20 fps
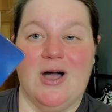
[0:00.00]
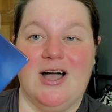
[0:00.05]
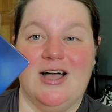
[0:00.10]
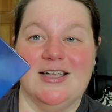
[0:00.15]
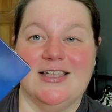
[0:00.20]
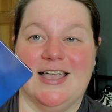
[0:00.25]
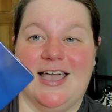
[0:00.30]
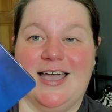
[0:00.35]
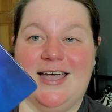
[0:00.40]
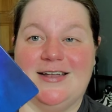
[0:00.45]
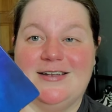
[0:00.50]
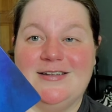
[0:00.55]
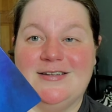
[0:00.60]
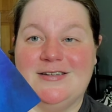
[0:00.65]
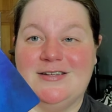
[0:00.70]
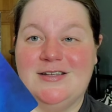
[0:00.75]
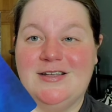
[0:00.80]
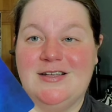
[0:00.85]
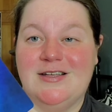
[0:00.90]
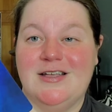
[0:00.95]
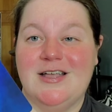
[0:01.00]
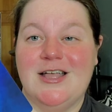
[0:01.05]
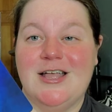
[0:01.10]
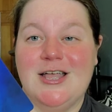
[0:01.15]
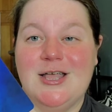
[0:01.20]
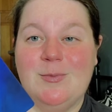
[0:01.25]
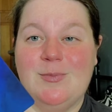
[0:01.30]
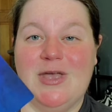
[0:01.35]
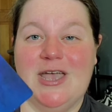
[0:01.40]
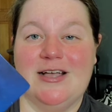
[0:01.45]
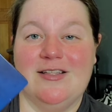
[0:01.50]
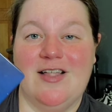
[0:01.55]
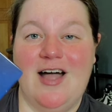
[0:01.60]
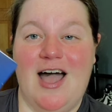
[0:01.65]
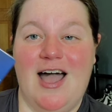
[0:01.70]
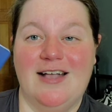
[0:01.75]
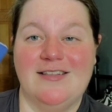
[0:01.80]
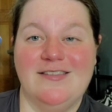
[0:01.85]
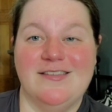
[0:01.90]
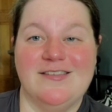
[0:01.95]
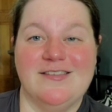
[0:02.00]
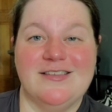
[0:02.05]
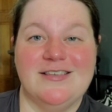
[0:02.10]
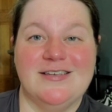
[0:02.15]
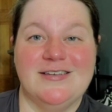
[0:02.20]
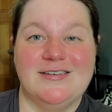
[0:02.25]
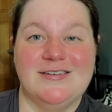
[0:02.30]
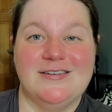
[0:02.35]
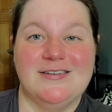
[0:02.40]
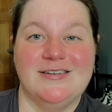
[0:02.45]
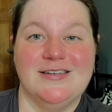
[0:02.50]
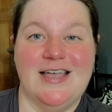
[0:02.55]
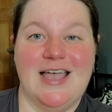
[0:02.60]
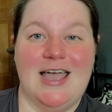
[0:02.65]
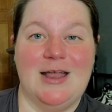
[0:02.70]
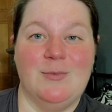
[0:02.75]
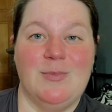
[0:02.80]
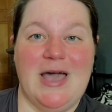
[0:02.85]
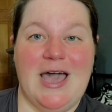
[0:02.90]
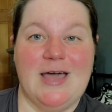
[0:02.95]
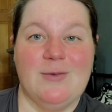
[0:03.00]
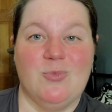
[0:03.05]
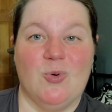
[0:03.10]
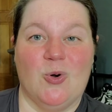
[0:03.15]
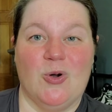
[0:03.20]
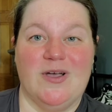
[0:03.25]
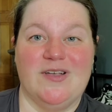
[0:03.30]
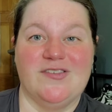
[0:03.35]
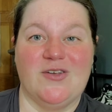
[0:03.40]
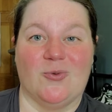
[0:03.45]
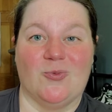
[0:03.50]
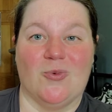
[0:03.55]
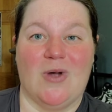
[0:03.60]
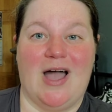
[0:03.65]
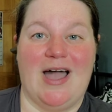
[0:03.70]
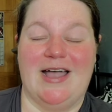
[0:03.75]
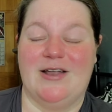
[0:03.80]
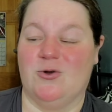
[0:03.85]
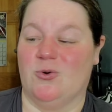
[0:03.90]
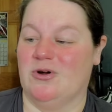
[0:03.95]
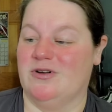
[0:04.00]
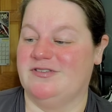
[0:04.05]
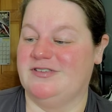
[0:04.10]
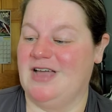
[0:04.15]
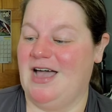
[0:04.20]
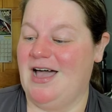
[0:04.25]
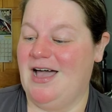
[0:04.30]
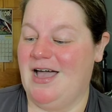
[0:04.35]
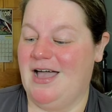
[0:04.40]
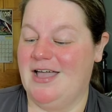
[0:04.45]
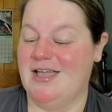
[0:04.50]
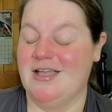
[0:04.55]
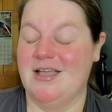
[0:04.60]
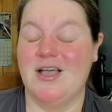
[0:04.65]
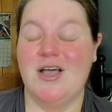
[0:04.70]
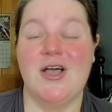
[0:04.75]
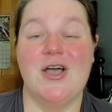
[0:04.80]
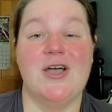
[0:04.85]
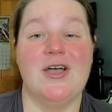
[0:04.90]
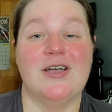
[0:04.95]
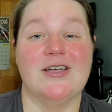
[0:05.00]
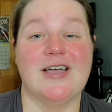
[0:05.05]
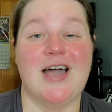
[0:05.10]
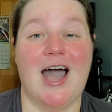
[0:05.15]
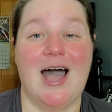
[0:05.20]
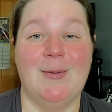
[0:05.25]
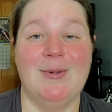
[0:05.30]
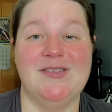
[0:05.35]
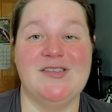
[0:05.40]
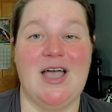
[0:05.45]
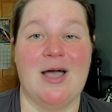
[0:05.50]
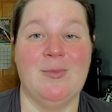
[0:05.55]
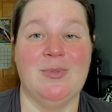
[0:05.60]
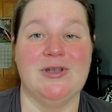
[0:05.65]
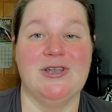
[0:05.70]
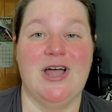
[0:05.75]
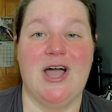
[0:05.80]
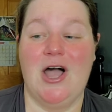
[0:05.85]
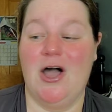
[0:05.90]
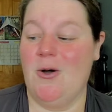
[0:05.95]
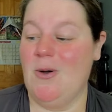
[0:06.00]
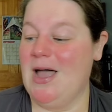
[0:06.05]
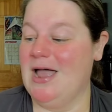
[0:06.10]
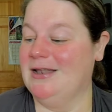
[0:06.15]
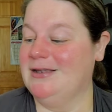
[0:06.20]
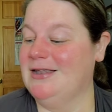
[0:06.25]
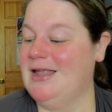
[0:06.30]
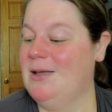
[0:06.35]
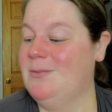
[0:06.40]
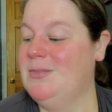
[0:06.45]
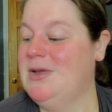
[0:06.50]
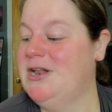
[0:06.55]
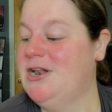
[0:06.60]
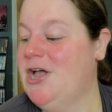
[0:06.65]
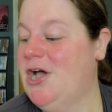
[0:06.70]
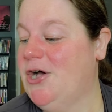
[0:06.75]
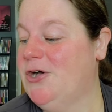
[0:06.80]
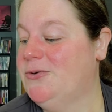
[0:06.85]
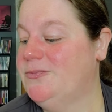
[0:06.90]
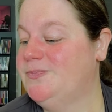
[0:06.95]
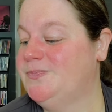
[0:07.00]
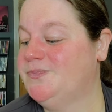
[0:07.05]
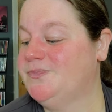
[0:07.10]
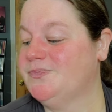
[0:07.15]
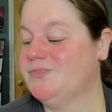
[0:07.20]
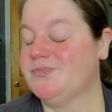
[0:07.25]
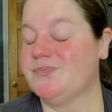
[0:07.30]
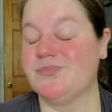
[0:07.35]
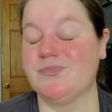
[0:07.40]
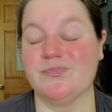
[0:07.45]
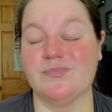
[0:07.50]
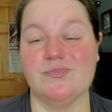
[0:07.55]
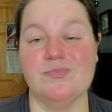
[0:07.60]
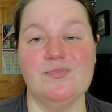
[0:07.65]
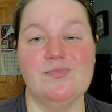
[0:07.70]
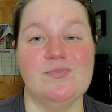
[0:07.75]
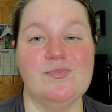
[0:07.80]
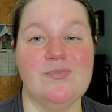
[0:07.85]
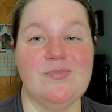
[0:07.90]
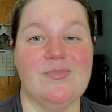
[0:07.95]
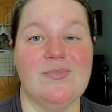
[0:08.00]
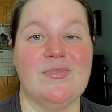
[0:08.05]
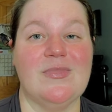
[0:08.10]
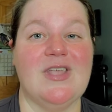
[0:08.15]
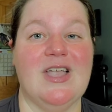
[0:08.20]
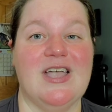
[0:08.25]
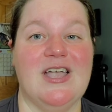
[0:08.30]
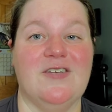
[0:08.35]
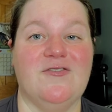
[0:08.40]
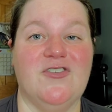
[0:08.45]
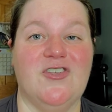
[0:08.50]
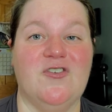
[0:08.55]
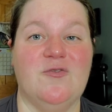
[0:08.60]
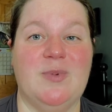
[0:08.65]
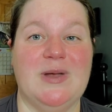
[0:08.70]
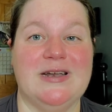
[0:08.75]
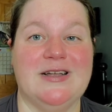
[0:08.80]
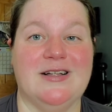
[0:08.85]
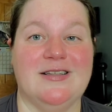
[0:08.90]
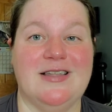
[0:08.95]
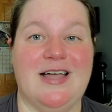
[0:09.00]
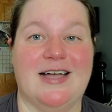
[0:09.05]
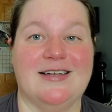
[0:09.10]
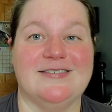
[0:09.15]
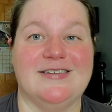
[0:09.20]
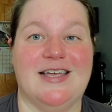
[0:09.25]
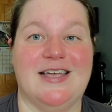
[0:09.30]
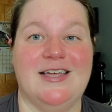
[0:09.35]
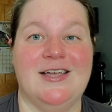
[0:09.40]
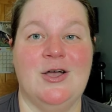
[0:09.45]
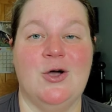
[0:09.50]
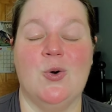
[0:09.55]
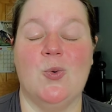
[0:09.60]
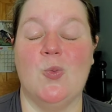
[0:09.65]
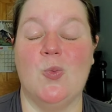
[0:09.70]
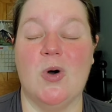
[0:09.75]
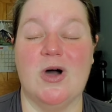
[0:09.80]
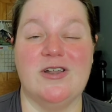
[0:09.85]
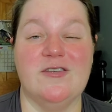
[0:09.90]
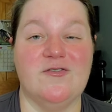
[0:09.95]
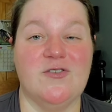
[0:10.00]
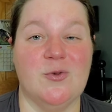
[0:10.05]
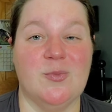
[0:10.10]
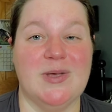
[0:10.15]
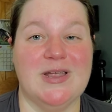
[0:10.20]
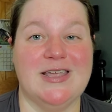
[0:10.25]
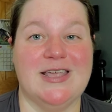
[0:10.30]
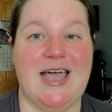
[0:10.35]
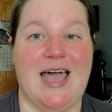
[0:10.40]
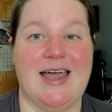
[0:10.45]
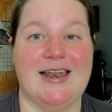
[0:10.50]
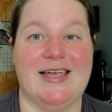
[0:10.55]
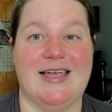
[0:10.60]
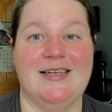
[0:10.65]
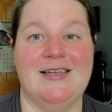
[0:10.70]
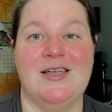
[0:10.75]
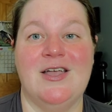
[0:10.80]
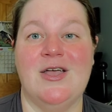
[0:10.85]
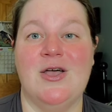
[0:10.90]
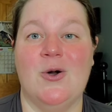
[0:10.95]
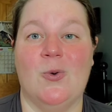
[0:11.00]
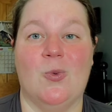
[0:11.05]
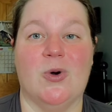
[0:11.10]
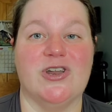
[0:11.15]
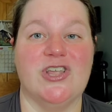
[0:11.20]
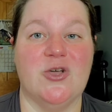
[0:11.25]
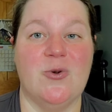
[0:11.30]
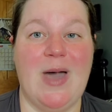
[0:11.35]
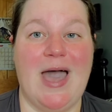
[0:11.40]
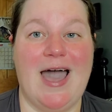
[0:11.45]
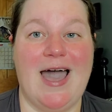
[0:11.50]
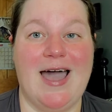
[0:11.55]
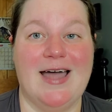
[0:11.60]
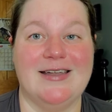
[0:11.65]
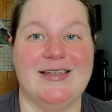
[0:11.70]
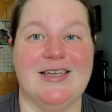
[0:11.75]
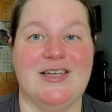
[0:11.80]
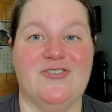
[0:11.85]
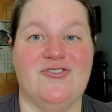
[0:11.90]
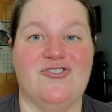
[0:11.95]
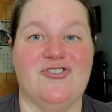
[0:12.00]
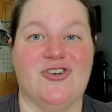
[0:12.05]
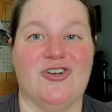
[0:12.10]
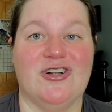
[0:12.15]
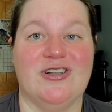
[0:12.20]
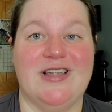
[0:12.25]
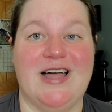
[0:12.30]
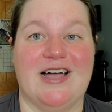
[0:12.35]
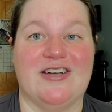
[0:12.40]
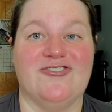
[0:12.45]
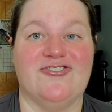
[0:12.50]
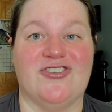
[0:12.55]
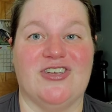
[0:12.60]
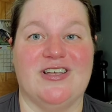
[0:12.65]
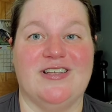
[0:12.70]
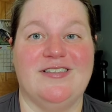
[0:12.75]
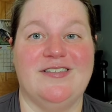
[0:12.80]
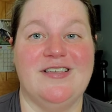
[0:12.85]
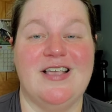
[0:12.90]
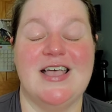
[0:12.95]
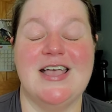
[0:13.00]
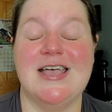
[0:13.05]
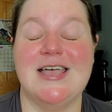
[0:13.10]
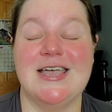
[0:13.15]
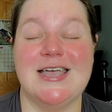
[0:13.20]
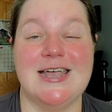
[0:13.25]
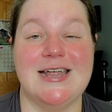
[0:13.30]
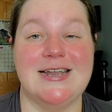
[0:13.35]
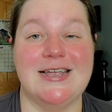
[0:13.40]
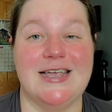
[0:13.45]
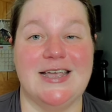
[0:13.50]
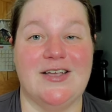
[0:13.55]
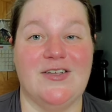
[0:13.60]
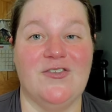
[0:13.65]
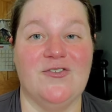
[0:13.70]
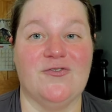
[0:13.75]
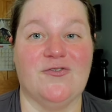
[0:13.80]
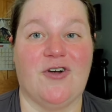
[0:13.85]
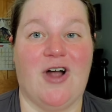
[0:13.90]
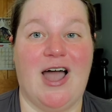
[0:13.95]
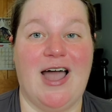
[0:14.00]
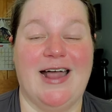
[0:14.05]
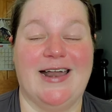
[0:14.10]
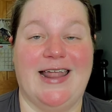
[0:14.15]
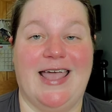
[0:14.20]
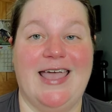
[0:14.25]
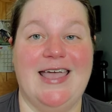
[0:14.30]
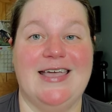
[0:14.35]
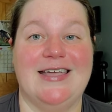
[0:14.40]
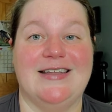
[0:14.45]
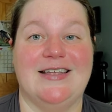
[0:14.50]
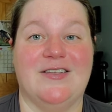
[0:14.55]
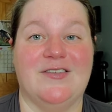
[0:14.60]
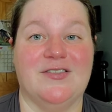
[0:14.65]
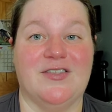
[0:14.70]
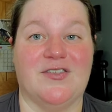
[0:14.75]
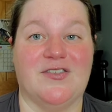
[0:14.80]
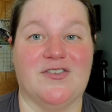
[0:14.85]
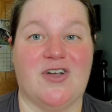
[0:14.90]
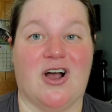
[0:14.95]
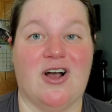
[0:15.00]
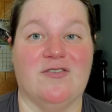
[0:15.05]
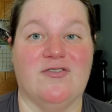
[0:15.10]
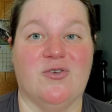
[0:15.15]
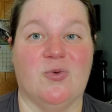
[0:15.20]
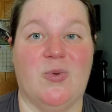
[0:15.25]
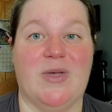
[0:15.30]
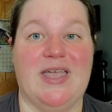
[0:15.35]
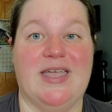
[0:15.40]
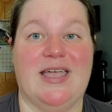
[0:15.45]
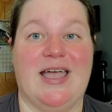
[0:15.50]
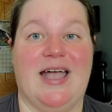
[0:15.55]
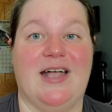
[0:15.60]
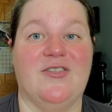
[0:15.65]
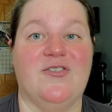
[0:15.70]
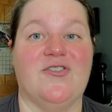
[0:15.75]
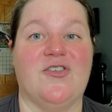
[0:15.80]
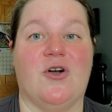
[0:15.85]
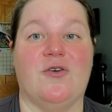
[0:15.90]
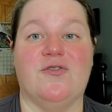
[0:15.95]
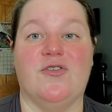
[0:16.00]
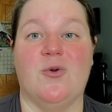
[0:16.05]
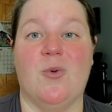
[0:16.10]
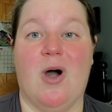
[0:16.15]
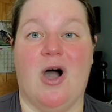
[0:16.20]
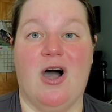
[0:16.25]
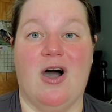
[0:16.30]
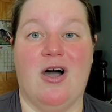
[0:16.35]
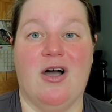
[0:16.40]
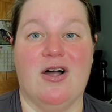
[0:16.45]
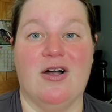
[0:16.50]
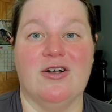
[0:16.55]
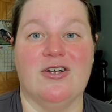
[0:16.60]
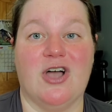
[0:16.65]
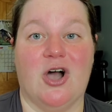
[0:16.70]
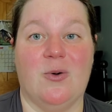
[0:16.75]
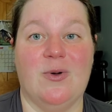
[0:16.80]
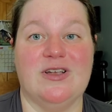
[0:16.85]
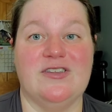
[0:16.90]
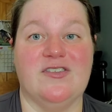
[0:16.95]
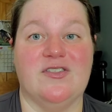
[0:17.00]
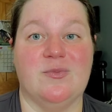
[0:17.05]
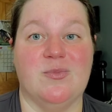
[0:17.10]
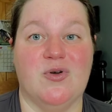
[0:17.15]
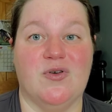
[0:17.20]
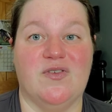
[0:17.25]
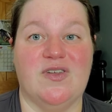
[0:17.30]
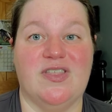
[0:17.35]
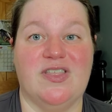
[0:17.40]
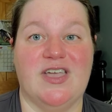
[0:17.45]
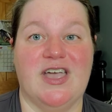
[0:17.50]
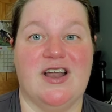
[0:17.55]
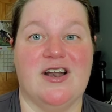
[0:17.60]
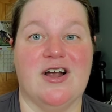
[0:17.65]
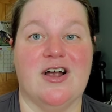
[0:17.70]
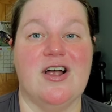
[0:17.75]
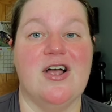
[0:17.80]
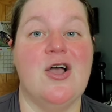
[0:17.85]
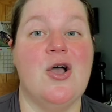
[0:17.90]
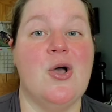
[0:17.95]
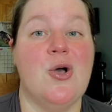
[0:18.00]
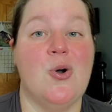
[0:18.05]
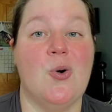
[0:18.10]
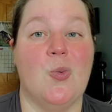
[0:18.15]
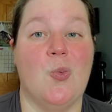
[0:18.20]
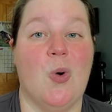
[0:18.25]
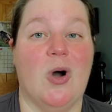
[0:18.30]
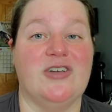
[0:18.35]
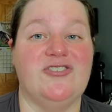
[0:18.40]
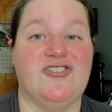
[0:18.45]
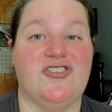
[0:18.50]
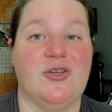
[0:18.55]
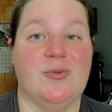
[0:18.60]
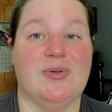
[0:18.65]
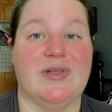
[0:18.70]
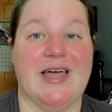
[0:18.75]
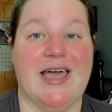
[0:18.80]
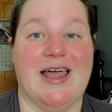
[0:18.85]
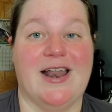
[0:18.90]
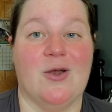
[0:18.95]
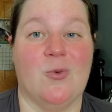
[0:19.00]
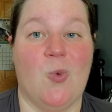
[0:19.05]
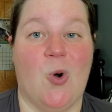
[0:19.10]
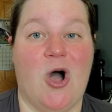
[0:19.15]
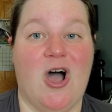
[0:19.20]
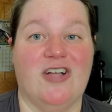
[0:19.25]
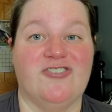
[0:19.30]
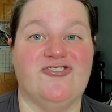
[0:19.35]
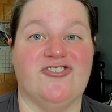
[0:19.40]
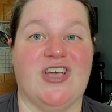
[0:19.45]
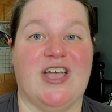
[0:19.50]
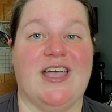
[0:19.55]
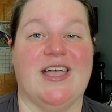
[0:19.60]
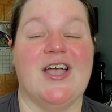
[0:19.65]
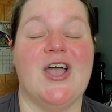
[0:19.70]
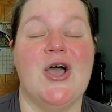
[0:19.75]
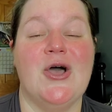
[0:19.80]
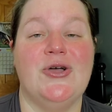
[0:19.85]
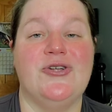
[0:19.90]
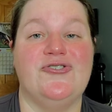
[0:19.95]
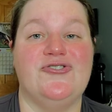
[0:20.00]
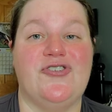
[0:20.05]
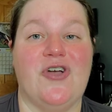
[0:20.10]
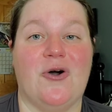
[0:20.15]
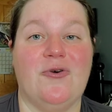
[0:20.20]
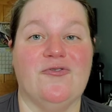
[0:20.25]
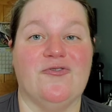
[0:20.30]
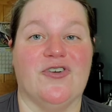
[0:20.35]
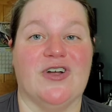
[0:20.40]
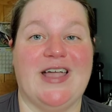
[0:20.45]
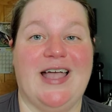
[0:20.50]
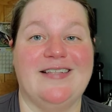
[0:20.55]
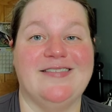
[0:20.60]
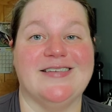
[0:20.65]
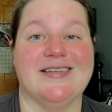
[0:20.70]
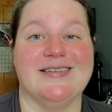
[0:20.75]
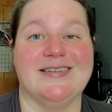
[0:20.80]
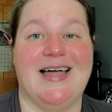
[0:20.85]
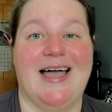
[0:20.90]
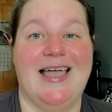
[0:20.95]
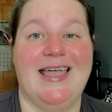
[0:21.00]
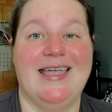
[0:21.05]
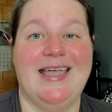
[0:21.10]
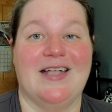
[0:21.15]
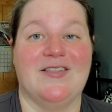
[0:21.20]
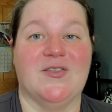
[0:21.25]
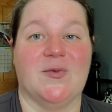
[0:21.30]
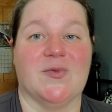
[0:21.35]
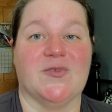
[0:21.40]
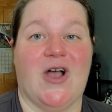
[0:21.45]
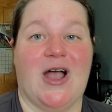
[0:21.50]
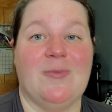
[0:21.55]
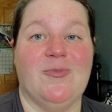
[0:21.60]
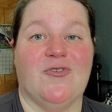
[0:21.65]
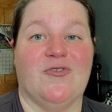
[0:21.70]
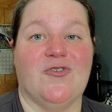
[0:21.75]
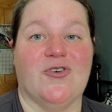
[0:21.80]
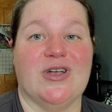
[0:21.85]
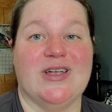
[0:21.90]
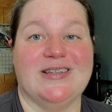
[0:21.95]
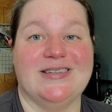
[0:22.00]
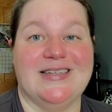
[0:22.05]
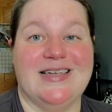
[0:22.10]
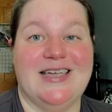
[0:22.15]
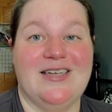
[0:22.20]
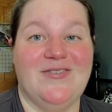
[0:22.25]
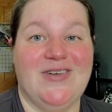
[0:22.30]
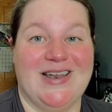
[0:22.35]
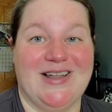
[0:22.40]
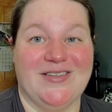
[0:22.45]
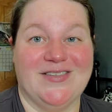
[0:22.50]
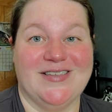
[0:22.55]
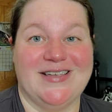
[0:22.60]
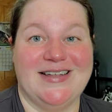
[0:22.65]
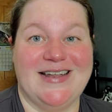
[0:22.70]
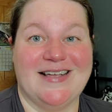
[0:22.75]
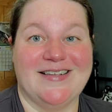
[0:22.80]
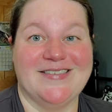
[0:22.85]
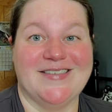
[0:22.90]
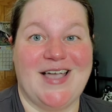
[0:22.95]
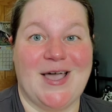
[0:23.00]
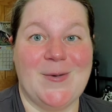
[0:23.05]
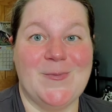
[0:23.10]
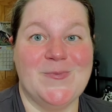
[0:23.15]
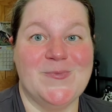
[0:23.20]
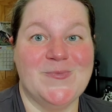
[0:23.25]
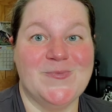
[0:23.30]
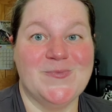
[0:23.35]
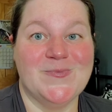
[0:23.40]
again. Big Lots and Bad Boys Ride or Die. Comment down below and let me know if you've been collecting. What have you been getting? What are you adding into your collections? It is Friday. It is the start of the weekend. So if you are going to the movie theater, what do you plan on watching? Don't forget to like and subscribe before you leave, and I'll see you next time.